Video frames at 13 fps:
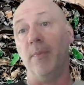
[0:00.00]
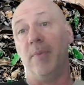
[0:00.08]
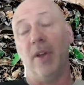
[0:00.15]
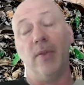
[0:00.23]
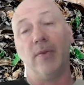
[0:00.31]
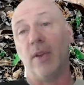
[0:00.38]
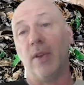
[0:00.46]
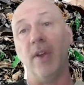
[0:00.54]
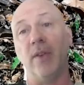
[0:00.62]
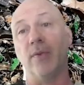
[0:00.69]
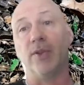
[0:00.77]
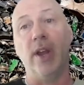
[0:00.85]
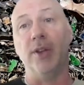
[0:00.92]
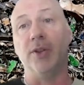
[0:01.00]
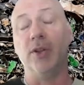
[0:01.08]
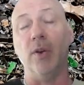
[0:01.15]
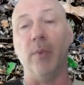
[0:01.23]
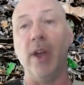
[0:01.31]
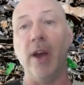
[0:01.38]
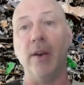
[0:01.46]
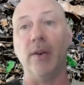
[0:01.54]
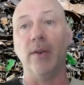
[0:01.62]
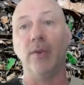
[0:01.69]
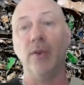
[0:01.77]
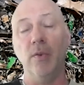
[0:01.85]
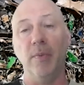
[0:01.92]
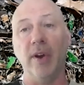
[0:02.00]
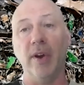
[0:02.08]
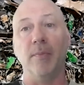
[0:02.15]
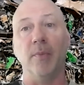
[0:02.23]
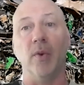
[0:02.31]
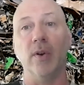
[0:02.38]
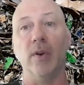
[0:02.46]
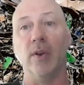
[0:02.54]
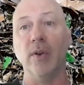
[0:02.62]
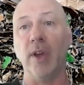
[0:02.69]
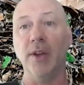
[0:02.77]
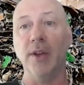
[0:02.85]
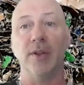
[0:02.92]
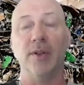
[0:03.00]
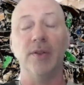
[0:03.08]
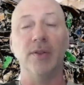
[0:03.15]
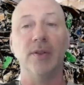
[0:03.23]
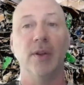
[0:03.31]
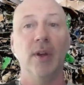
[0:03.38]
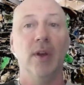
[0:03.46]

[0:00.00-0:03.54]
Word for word: But some things changed too. We had 2 brick and mortar locations.